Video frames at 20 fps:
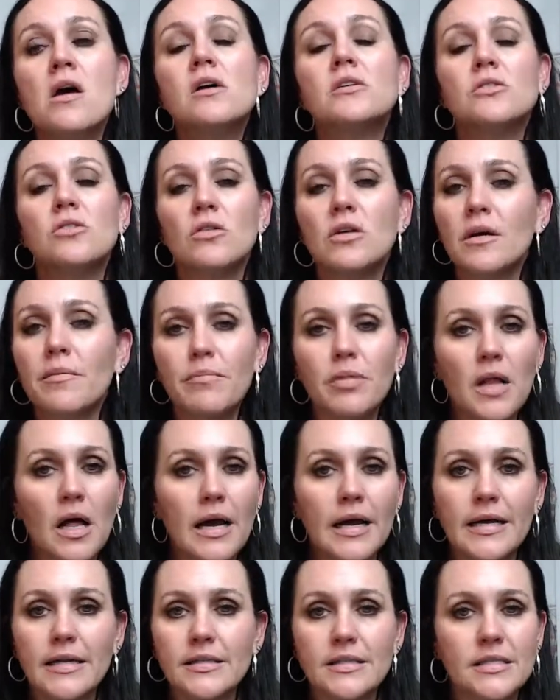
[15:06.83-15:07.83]
So
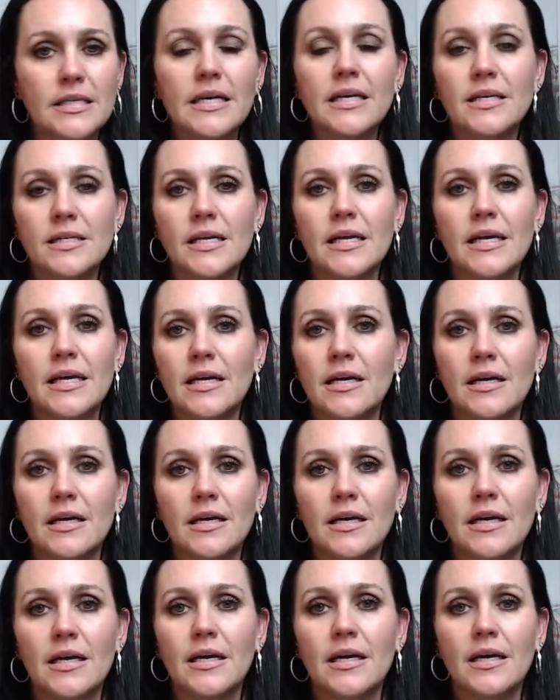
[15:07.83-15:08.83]
compliance
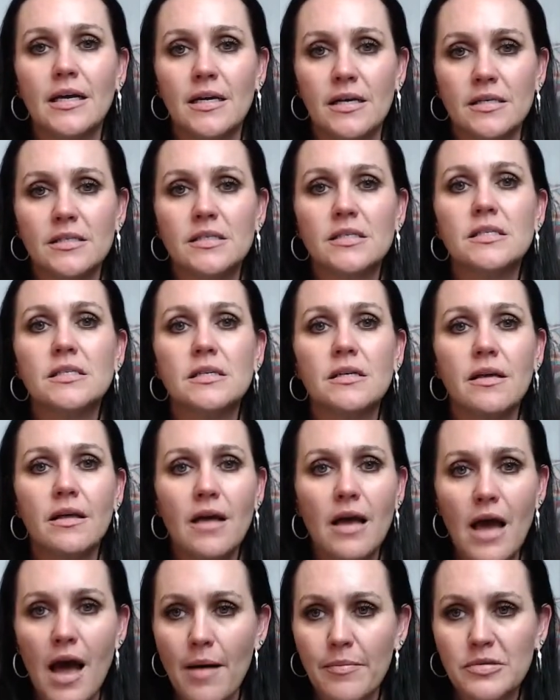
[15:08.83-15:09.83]
is
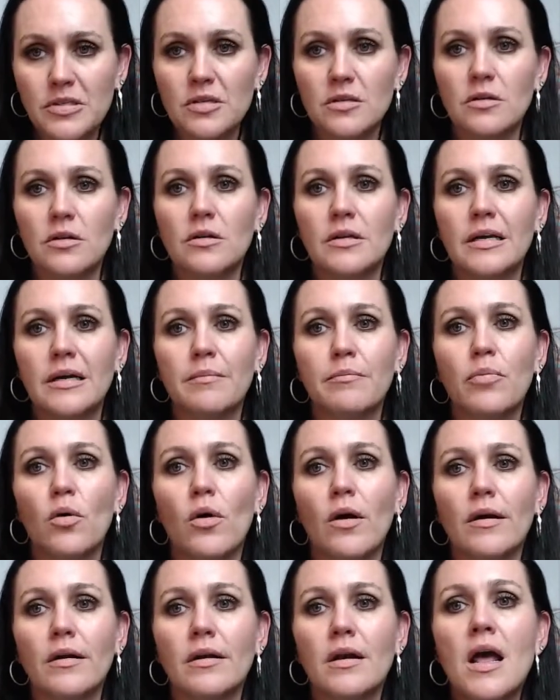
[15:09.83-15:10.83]
absolutely
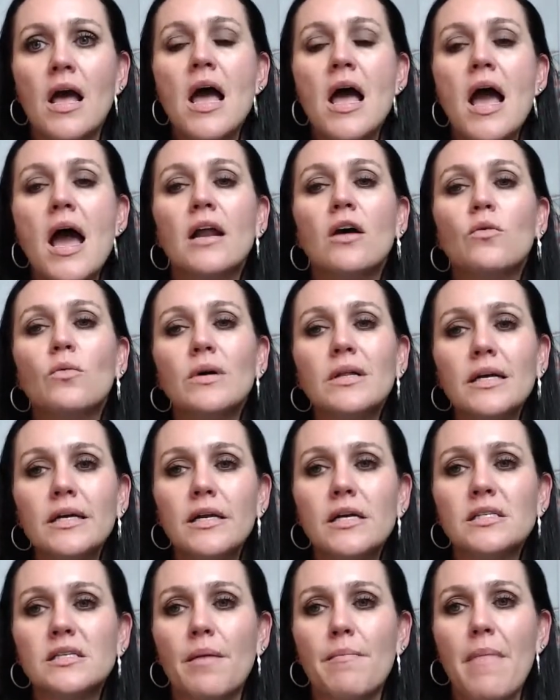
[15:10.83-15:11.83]
important. And it
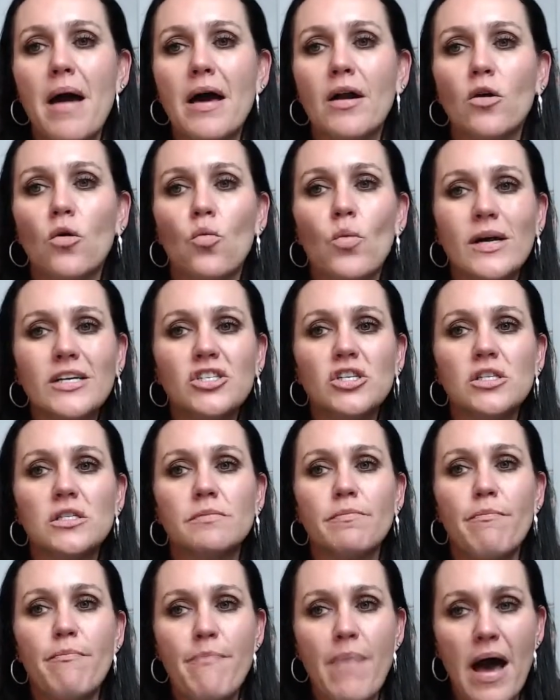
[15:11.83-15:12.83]
really doesn't matter which is
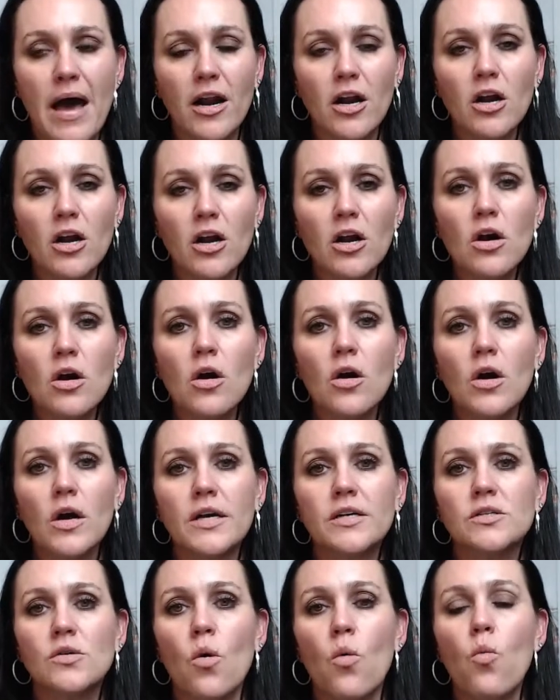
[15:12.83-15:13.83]
better.
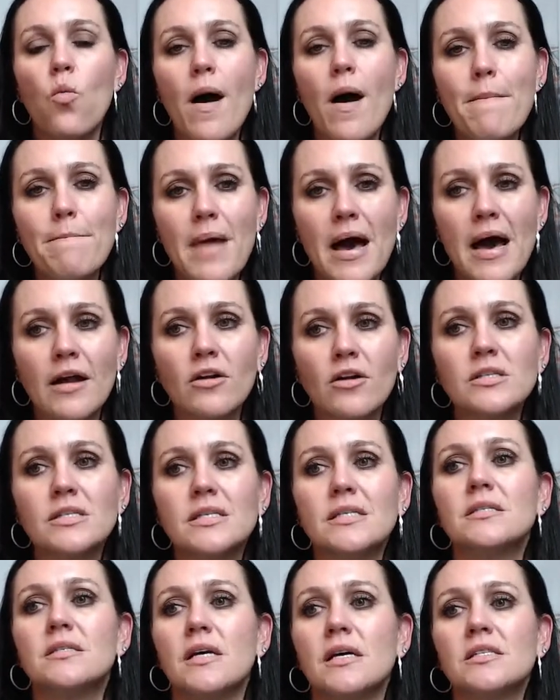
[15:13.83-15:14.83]
Is what matters
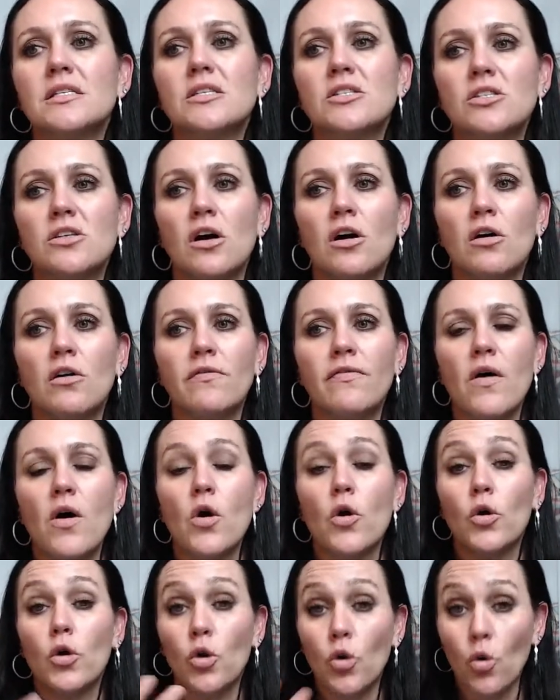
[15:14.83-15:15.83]
is, does it solve
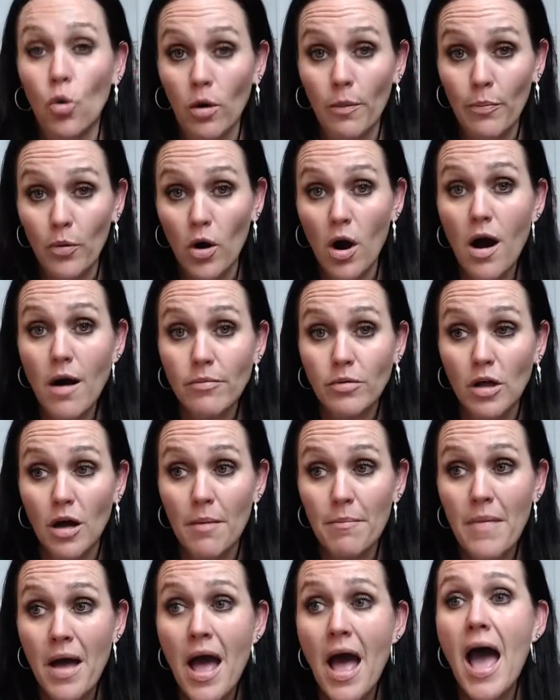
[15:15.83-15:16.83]
your
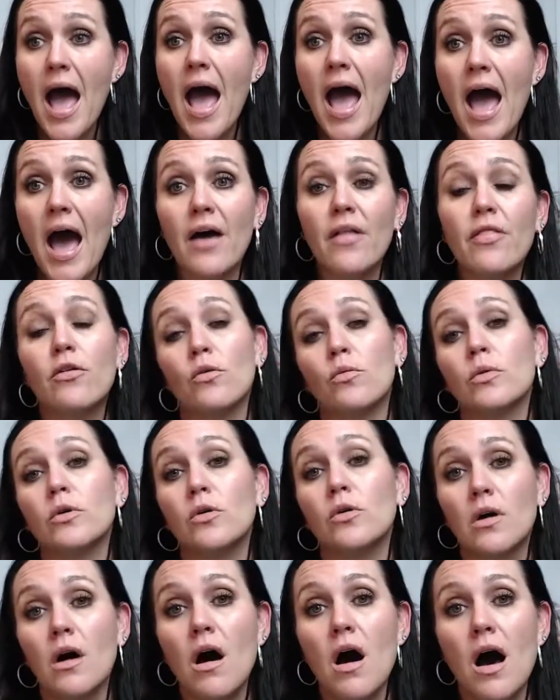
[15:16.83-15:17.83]
problem at the
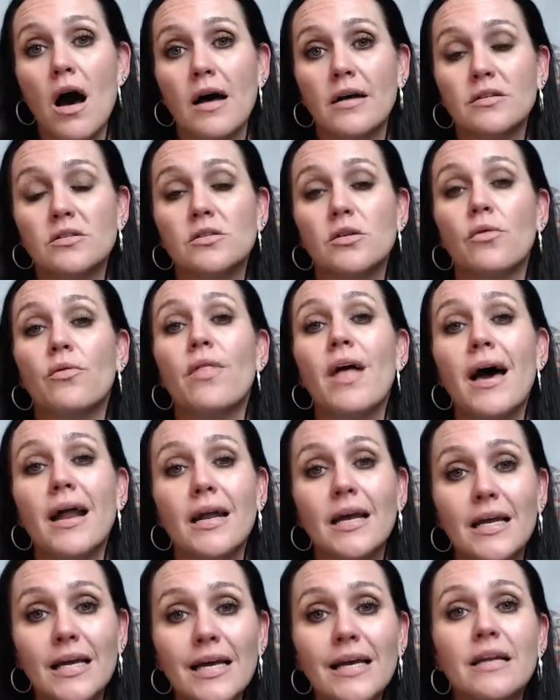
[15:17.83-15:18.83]
root cause? So
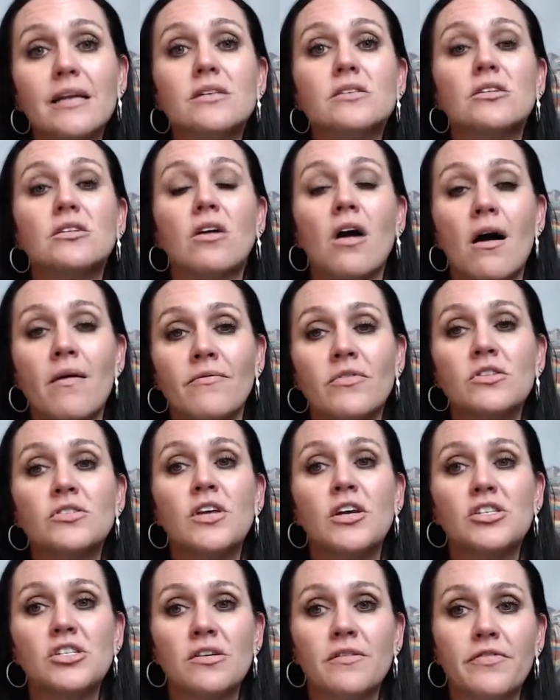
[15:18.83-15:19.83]
that again is a
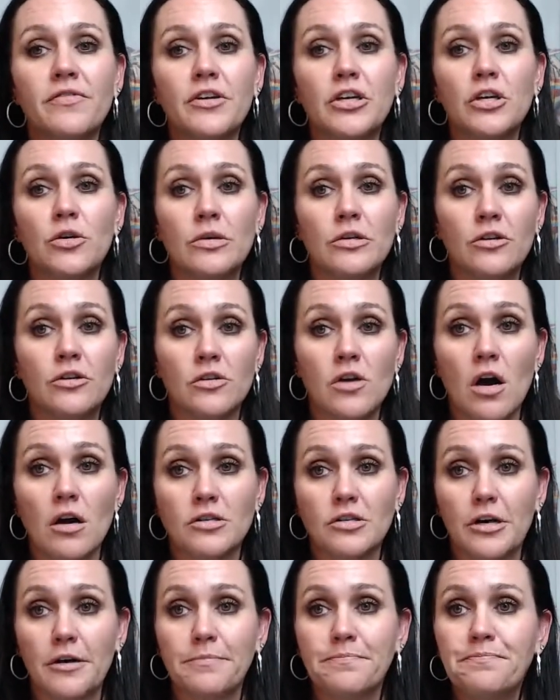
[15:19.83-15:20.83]
conversation for you and your
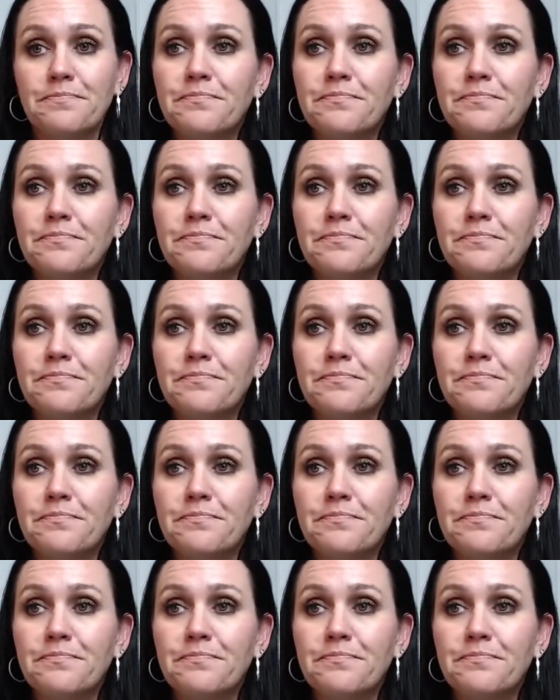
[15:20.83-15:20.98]
doctor.